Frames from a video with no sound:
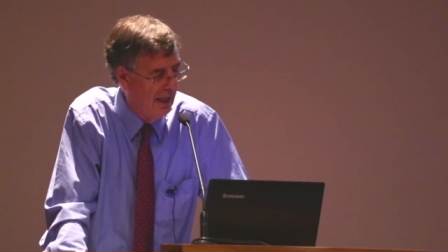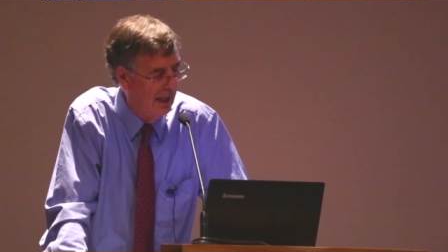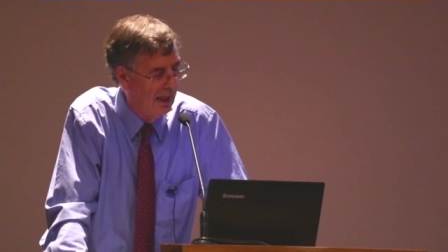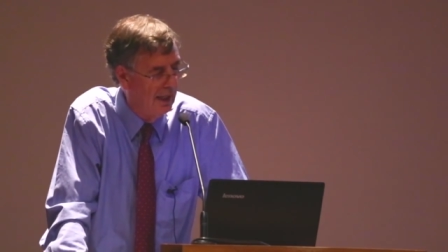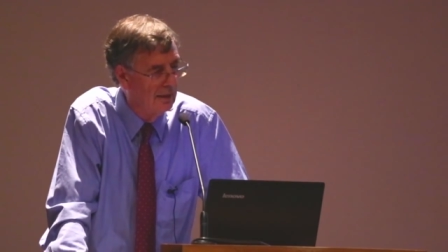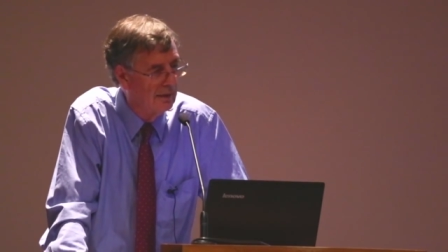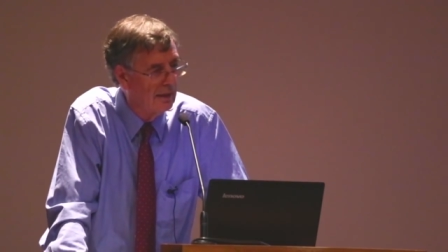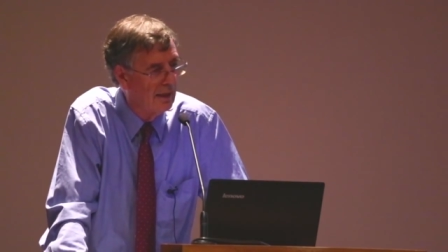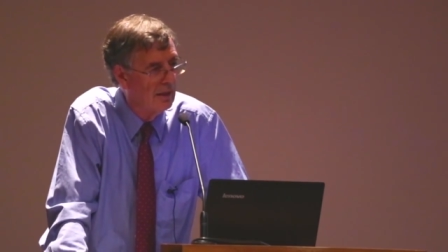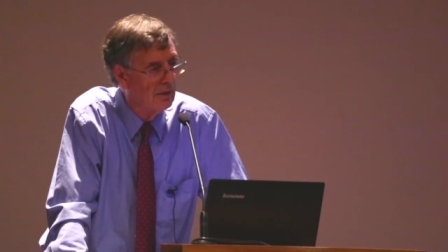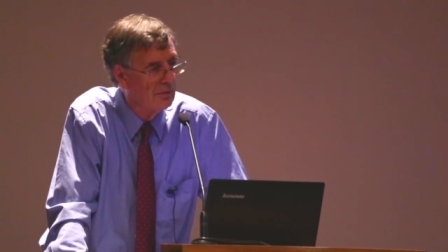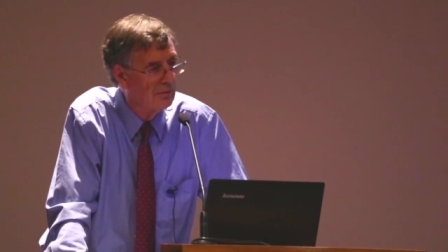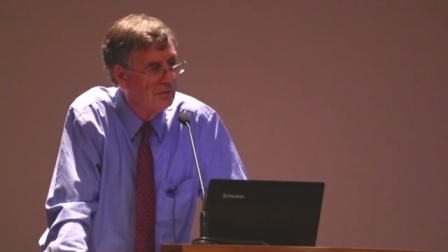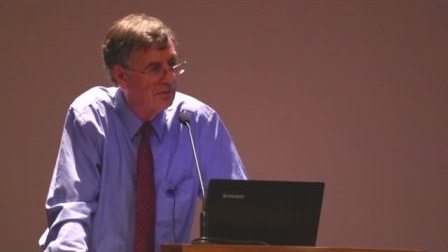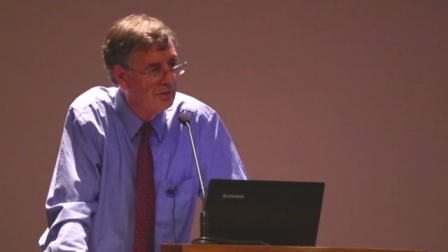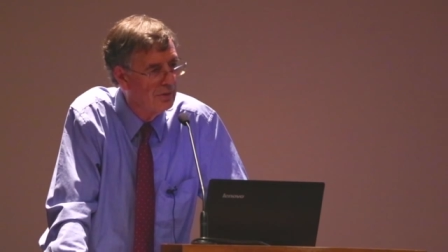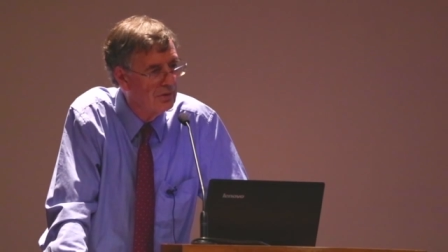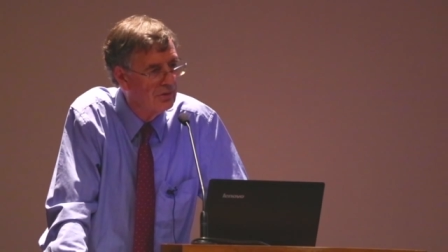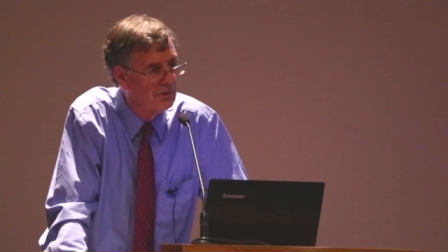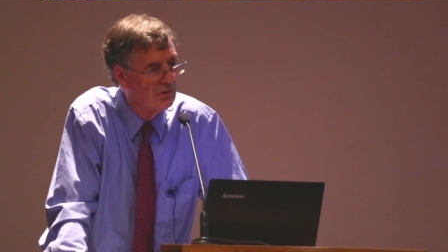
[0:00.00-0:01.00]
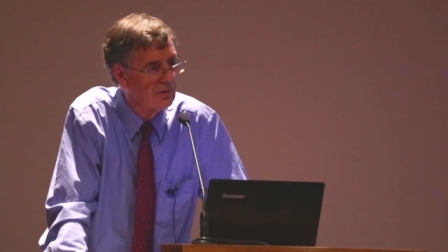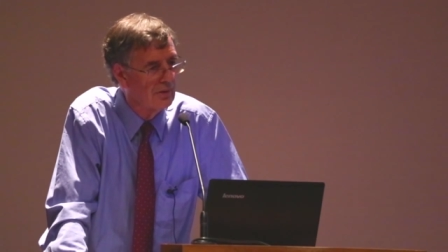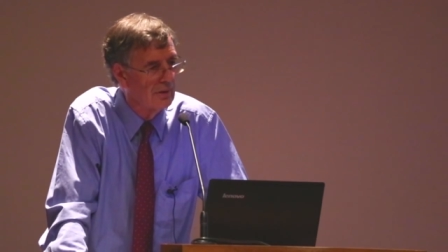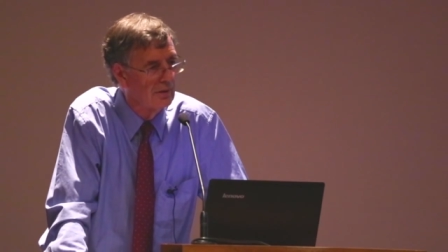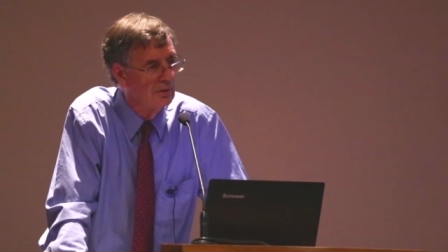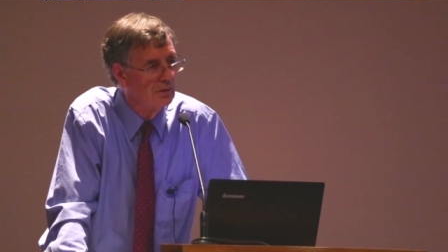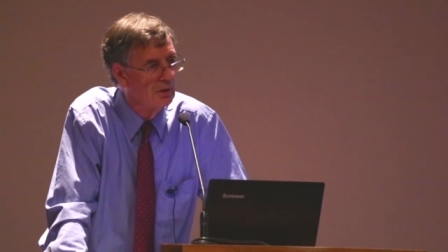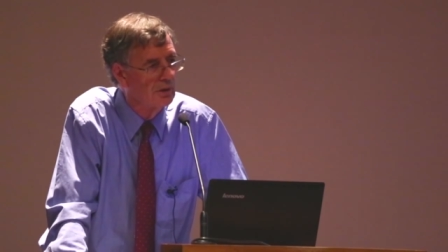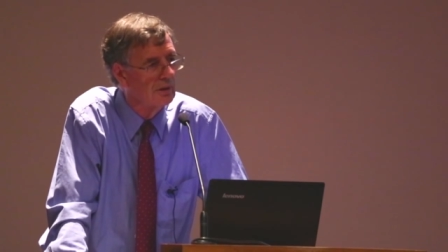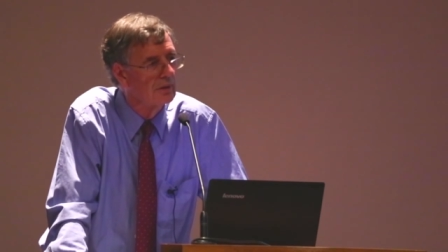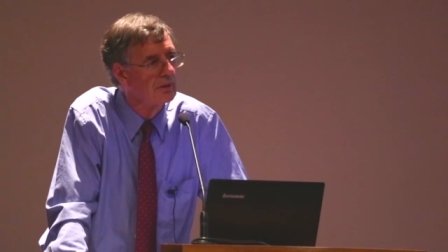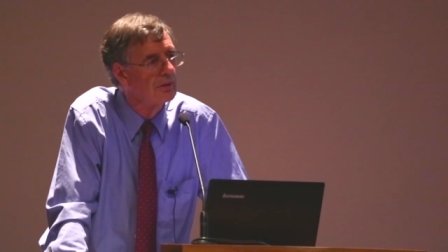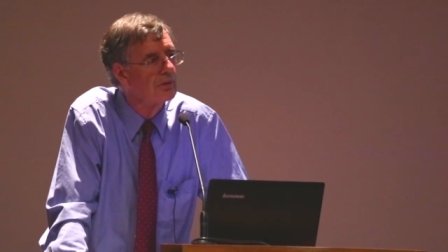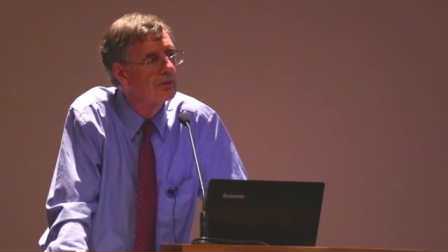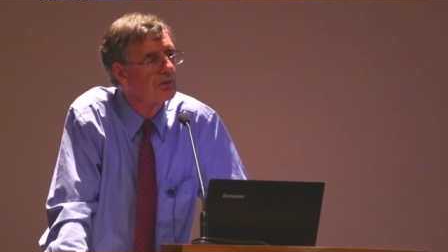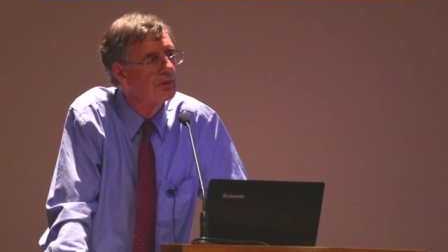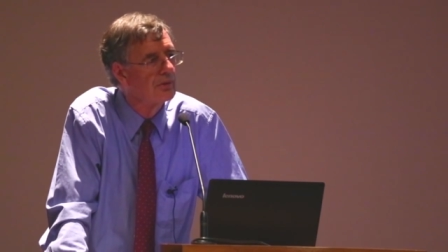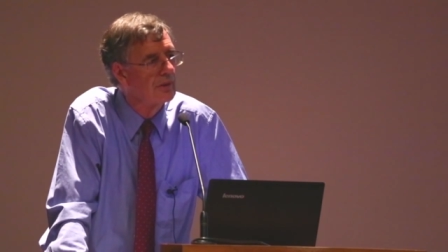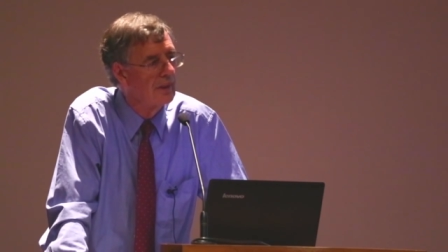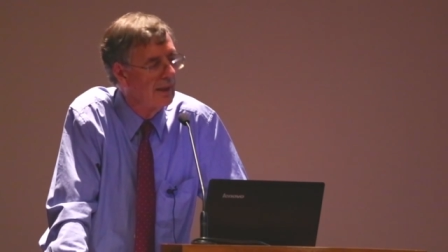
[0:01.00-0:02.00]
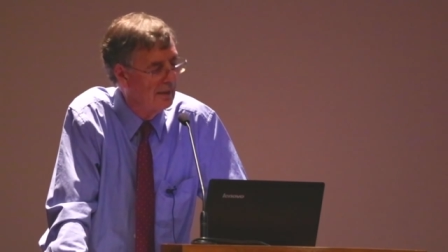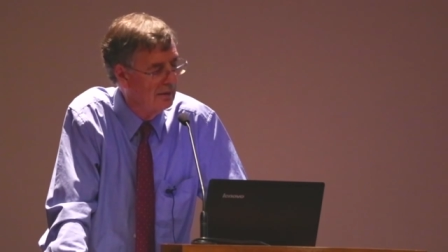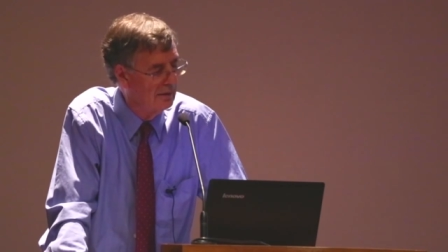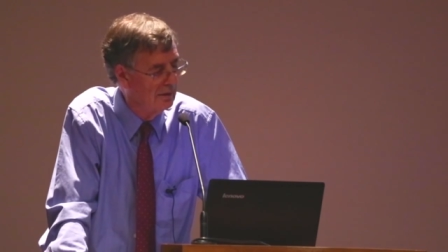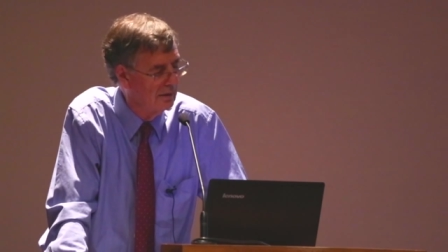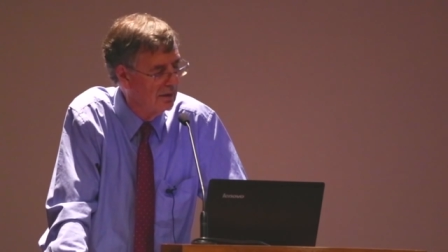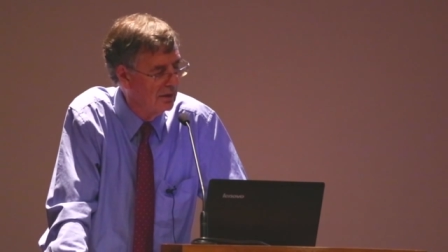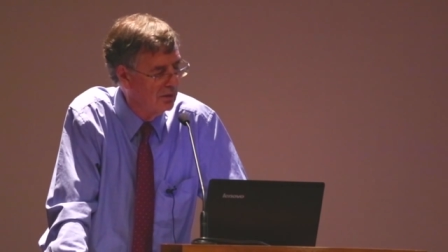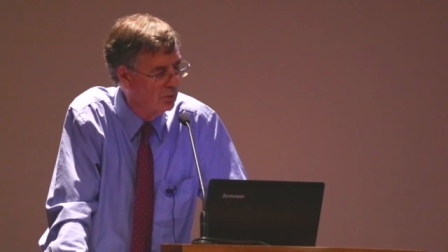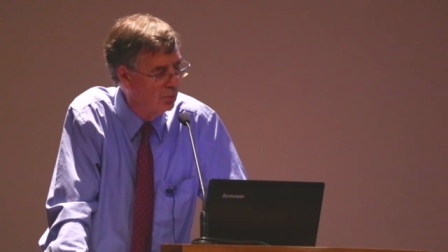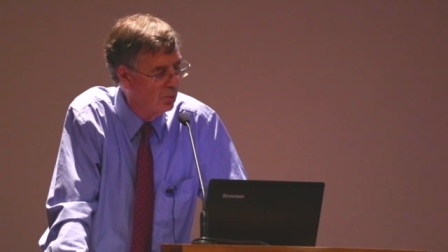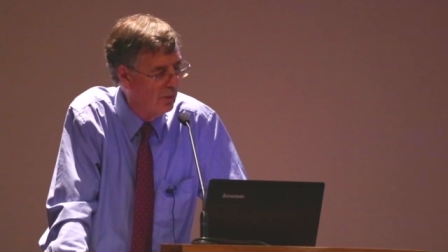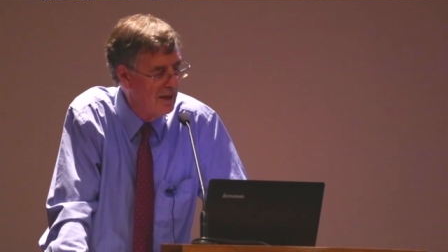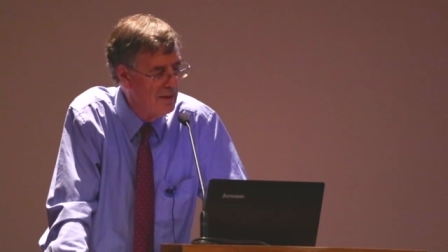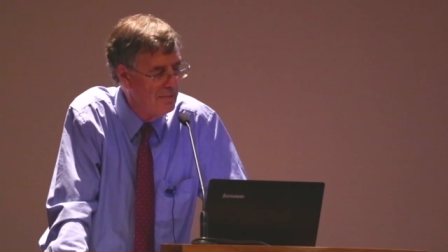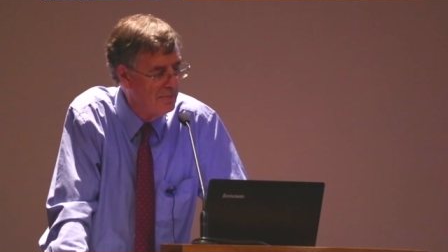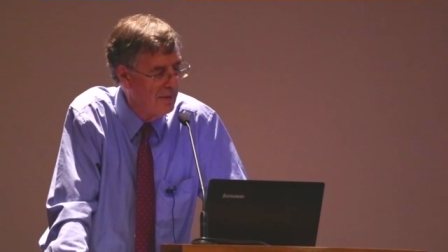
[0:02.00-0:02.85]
And our first solution started as way